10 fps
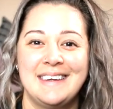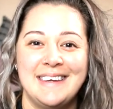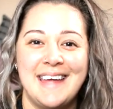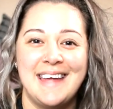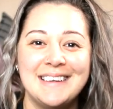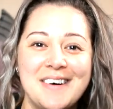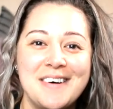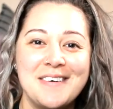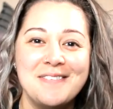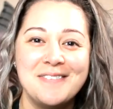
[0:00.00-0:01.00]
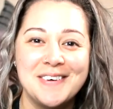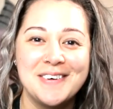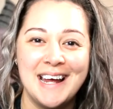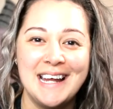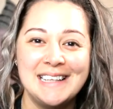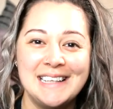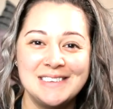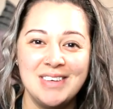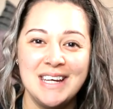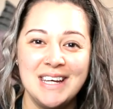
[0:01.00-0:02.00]
Hello, Walnut. It is
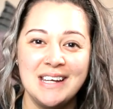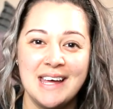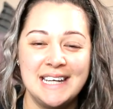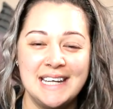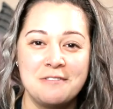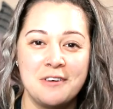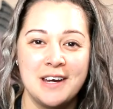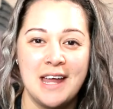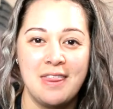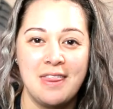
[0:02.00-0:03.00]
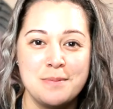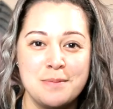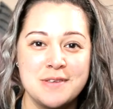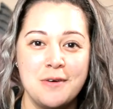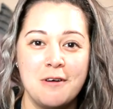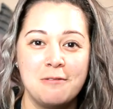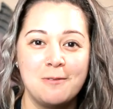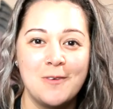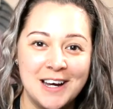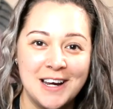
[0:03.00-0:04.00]
me, Laz, here for another episode of
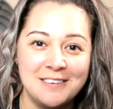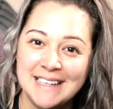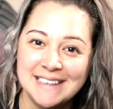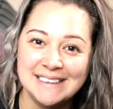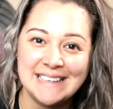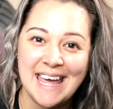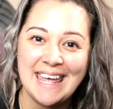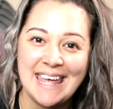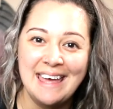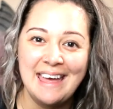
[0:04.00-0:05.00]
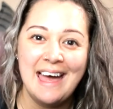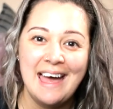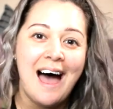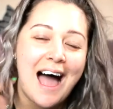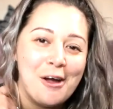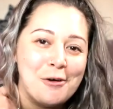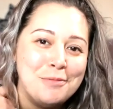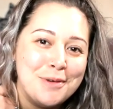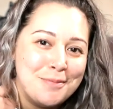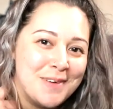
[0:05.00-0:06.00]
Walnut Wednesday. I hope
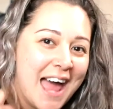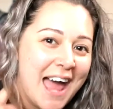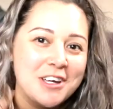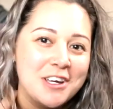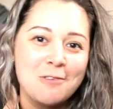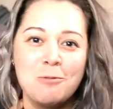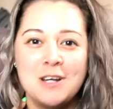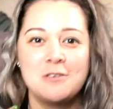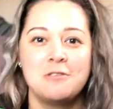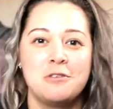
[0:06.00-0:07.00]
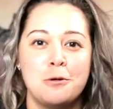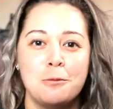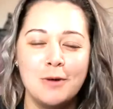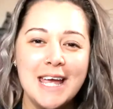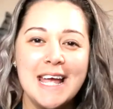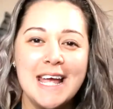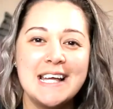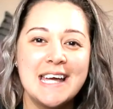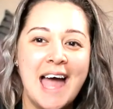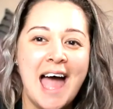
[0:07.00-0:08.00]
you've been having a wonderful week.
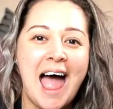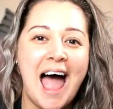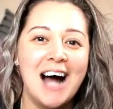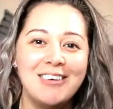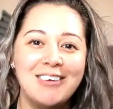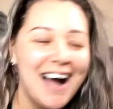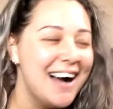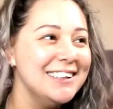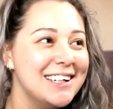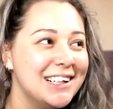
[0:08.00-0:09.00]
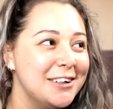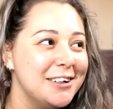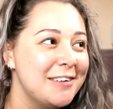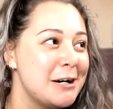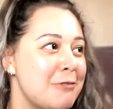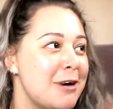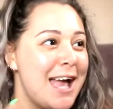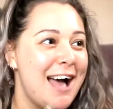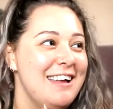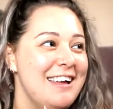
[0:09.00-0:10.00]
How are you? We
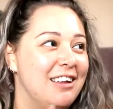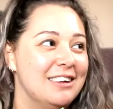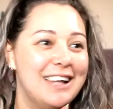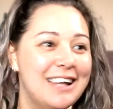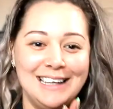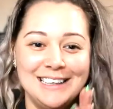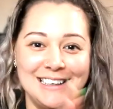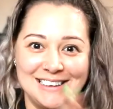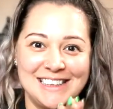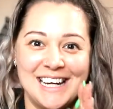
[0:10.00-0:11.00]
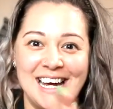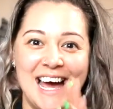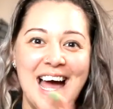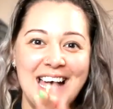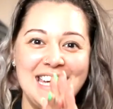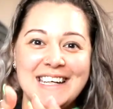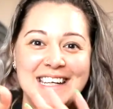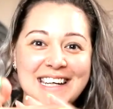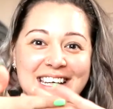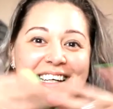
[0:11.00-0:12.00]
are in the late
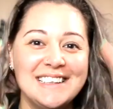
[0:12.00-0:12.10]
80s